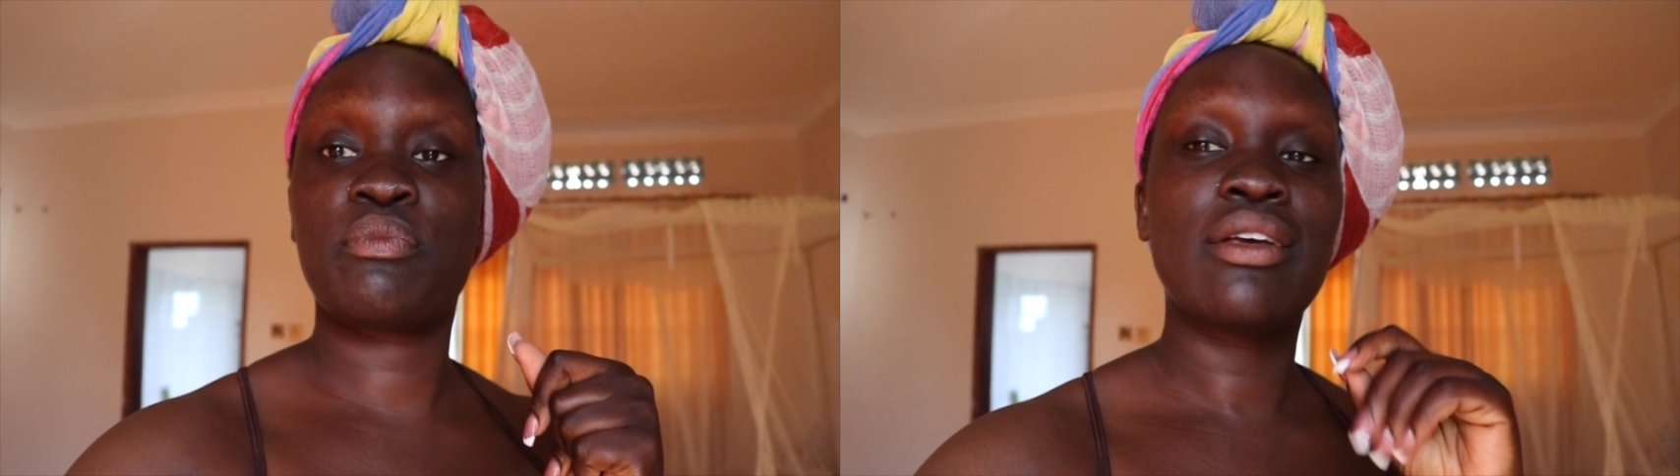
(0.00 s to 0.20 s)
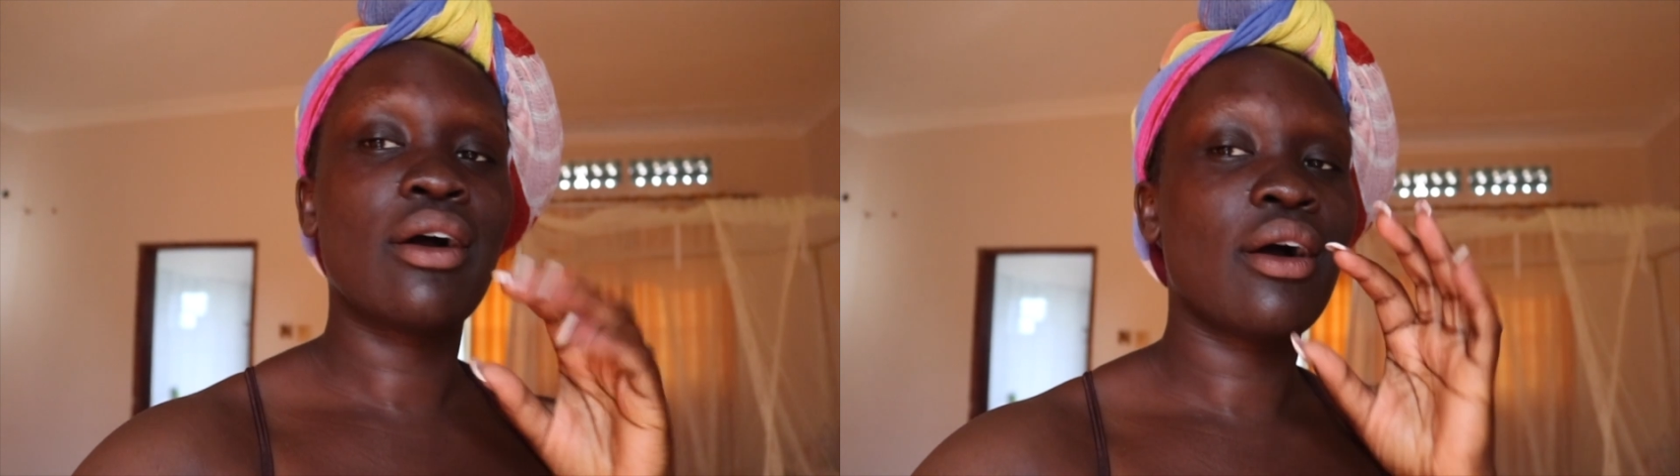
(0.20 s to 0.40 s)

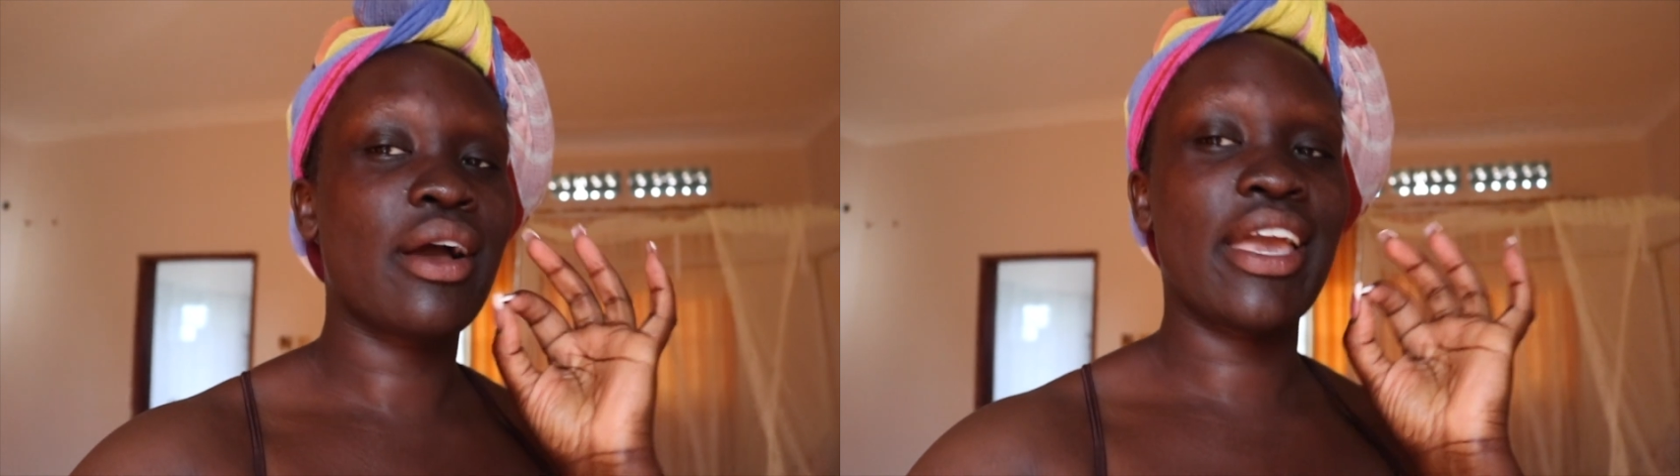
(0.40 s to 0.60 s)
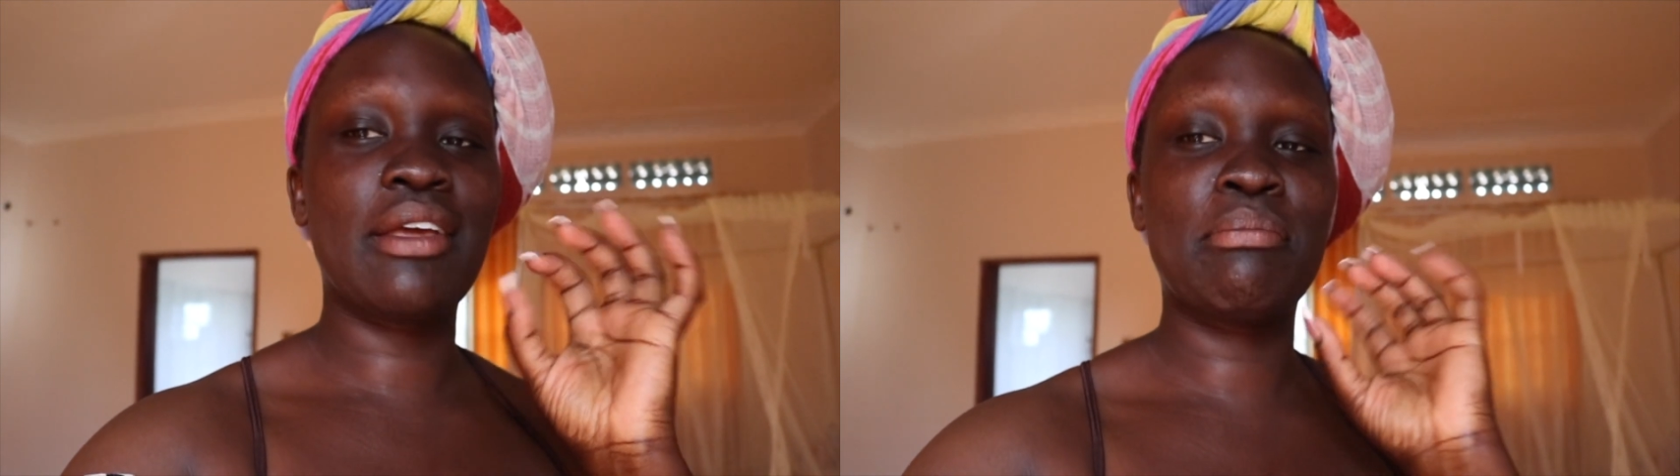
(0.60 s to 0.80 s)
I
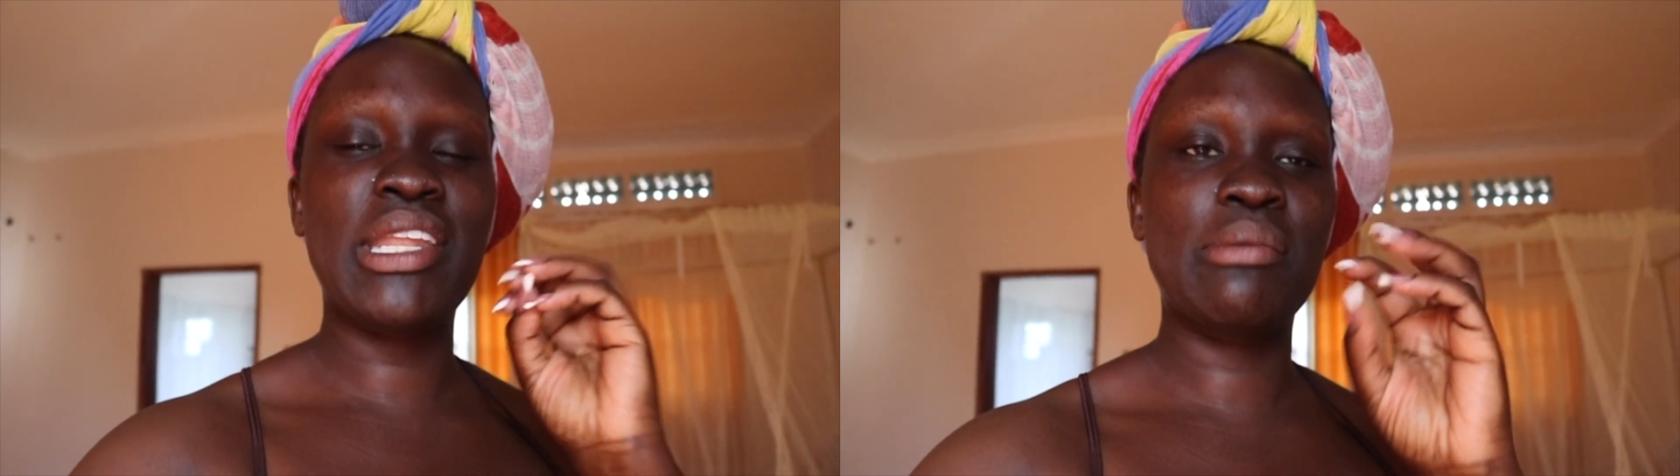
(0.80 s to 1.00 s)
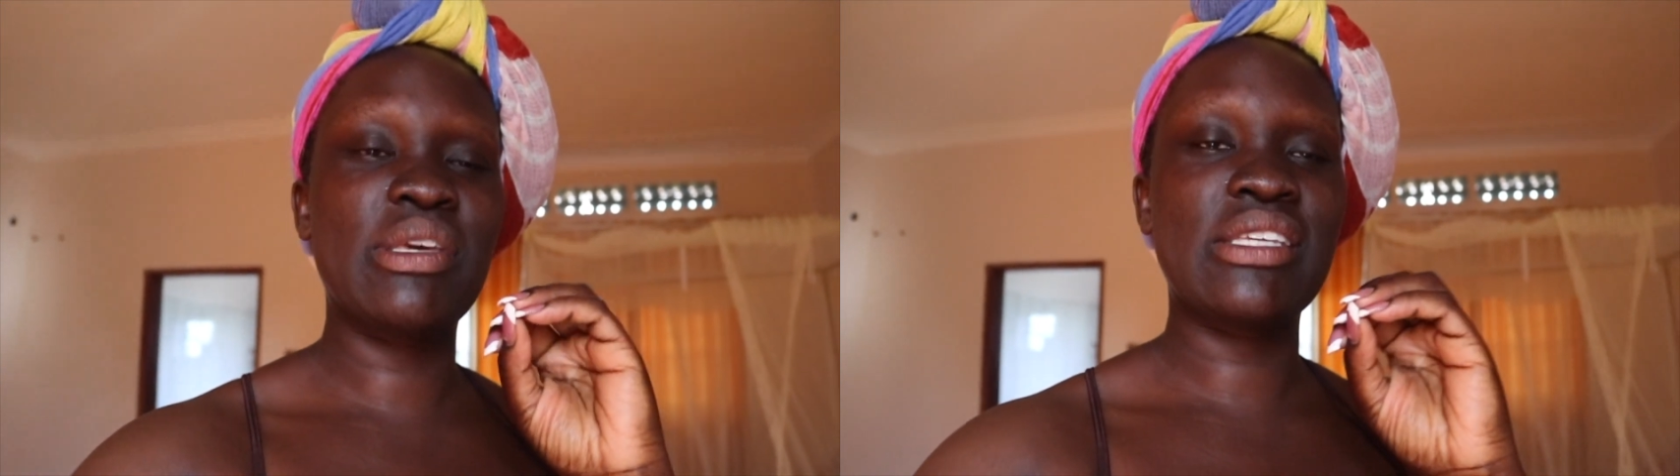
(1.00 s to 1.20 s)
ate
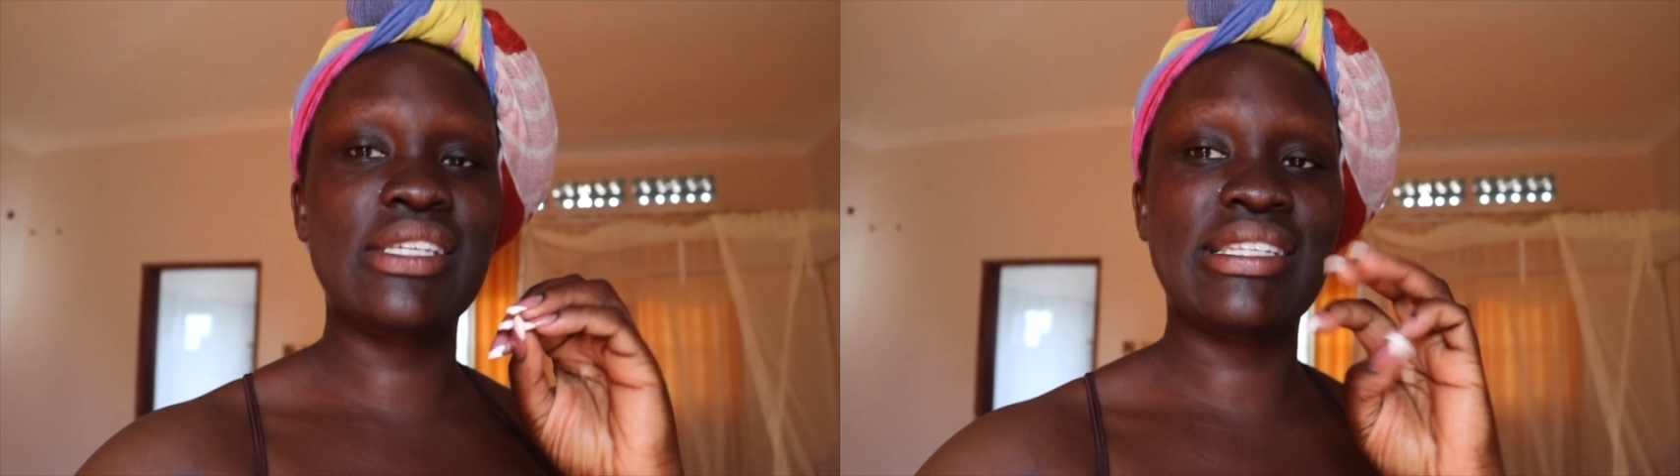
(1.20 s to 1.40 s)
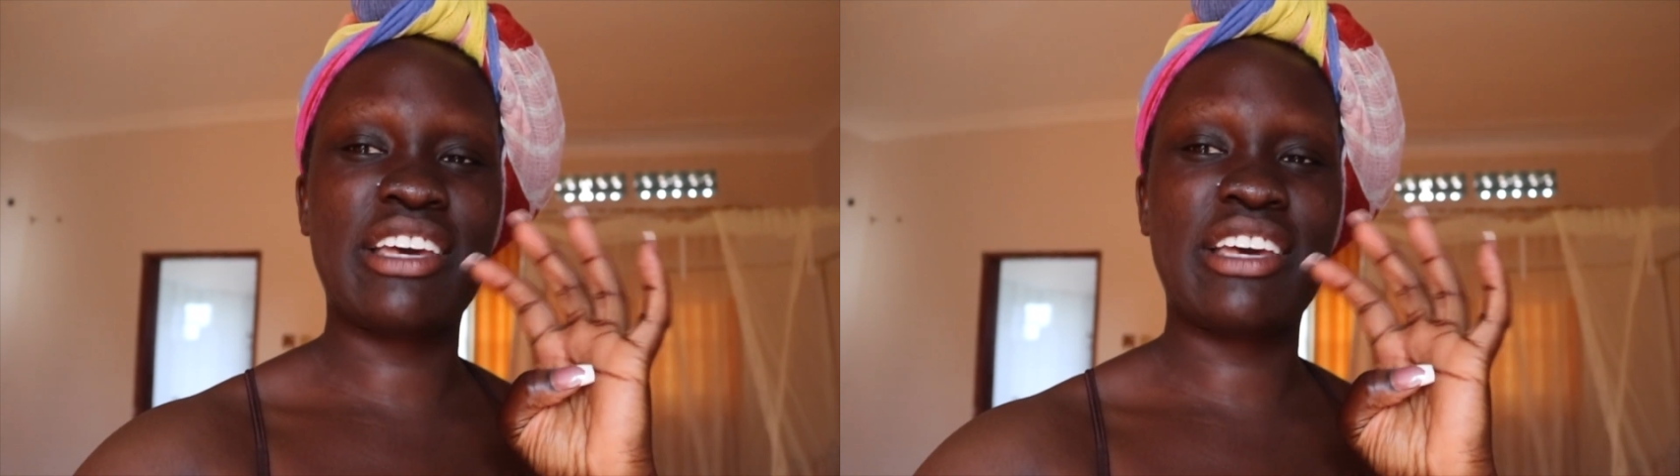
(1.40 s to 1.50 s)
many pieces,